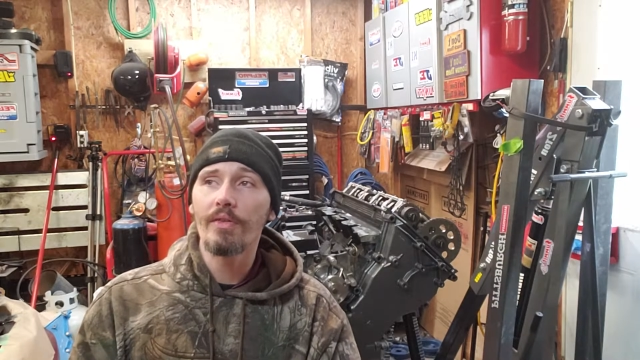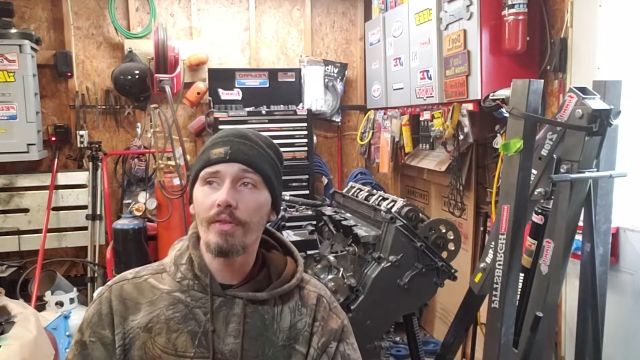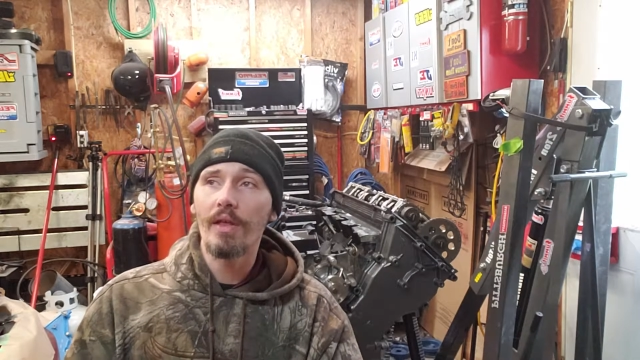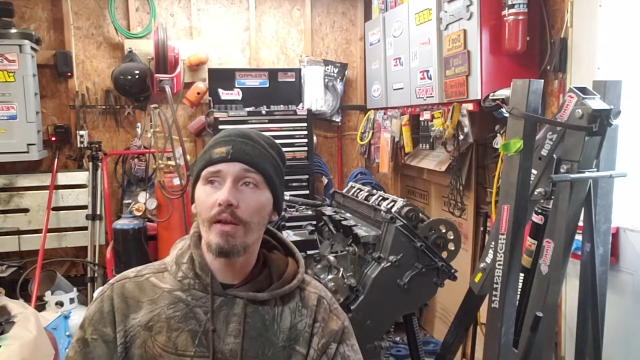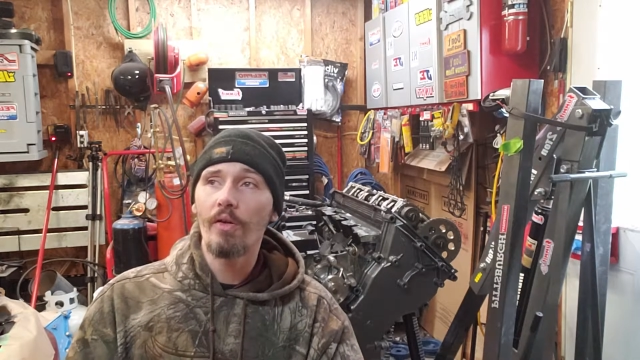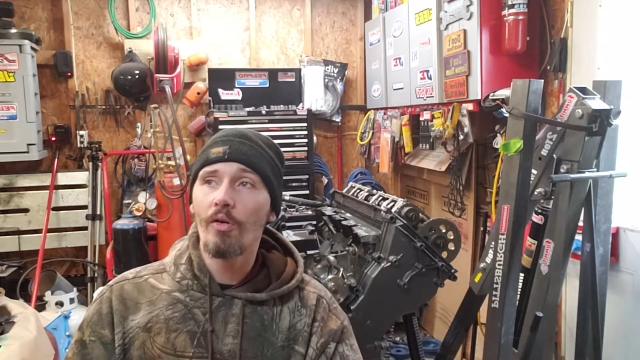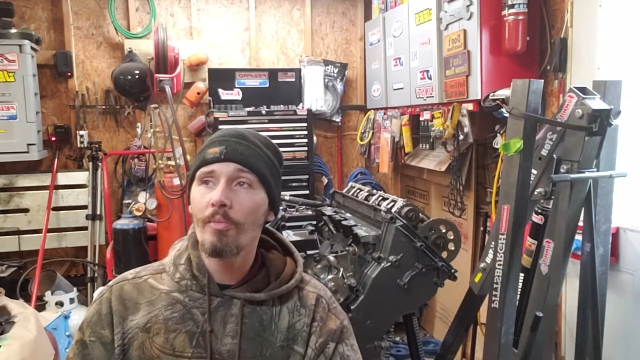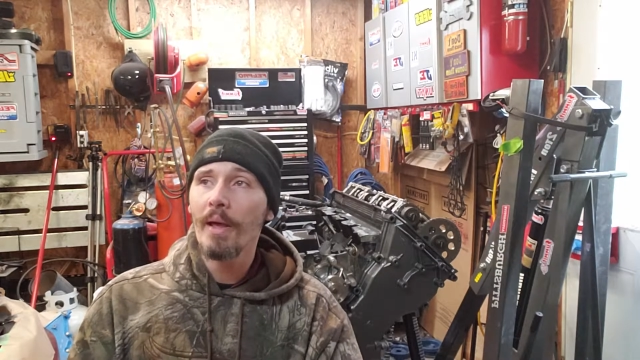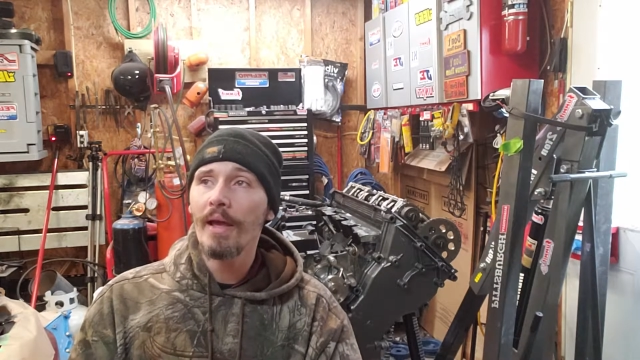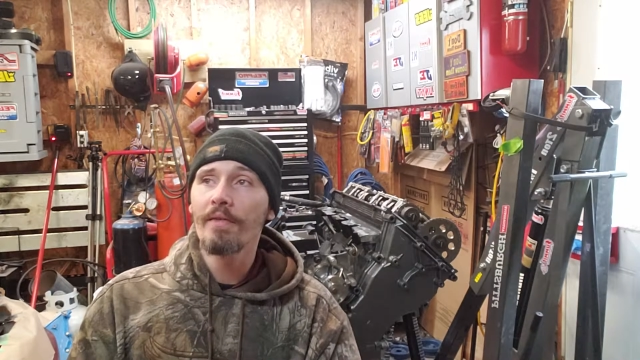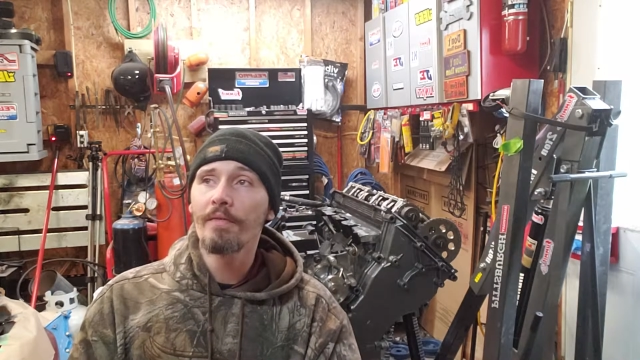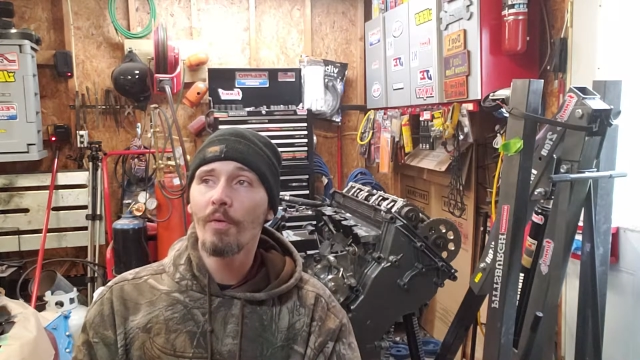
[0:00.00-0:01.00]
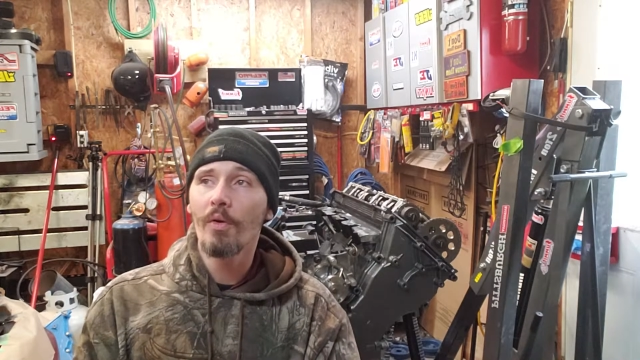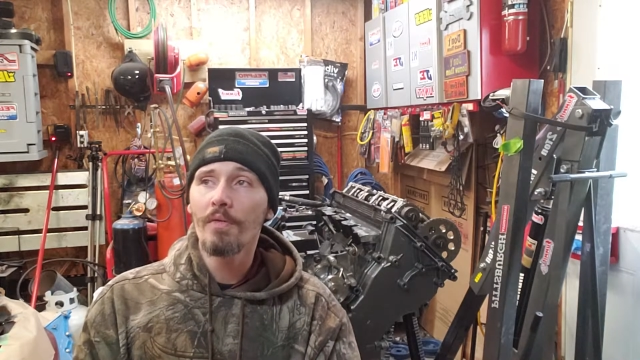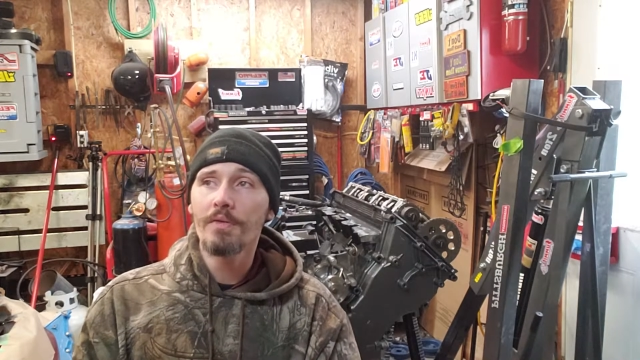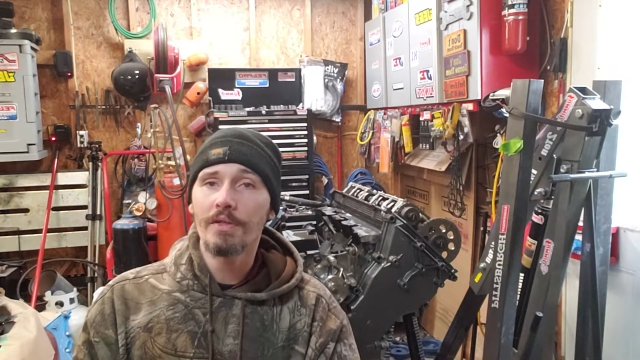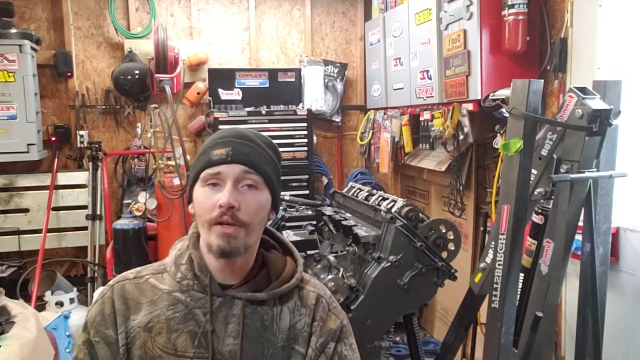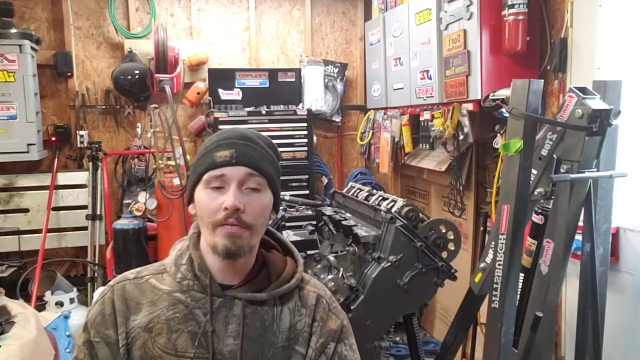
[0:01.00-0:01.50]
that going back and forth
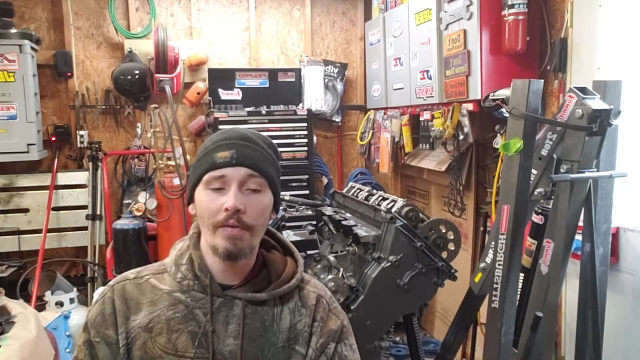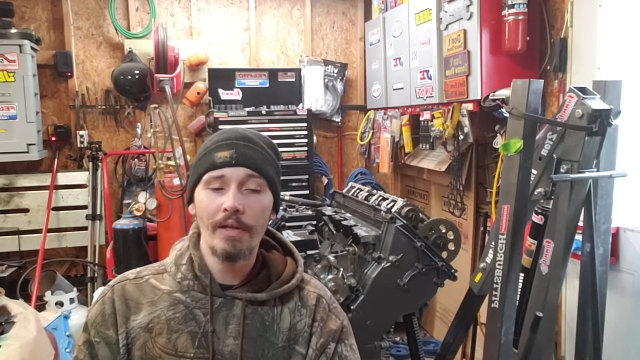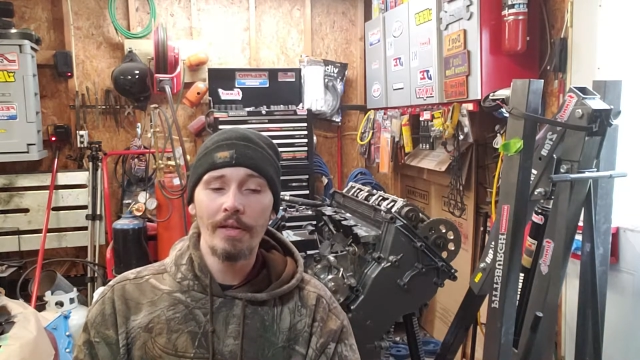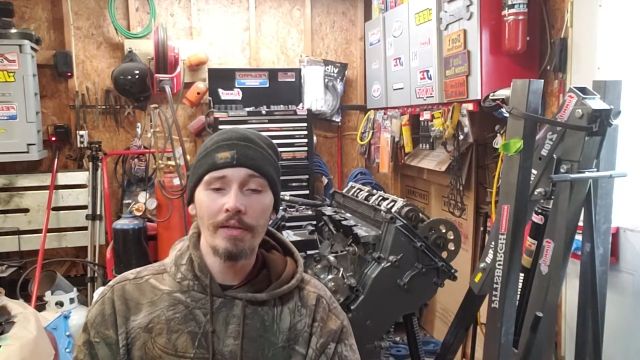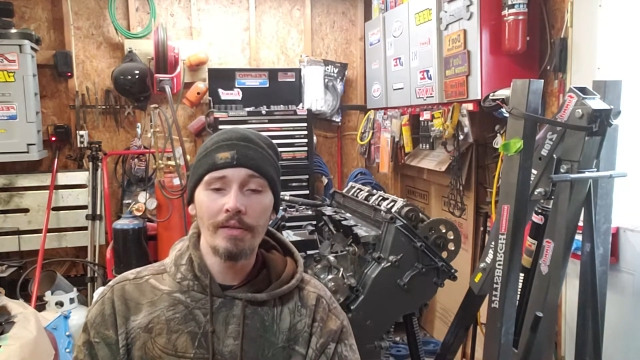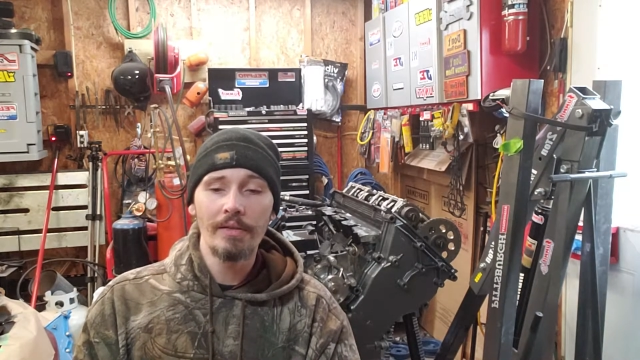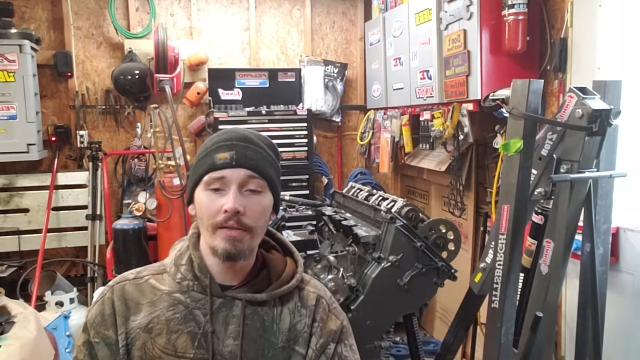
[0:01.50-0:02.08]
stuff and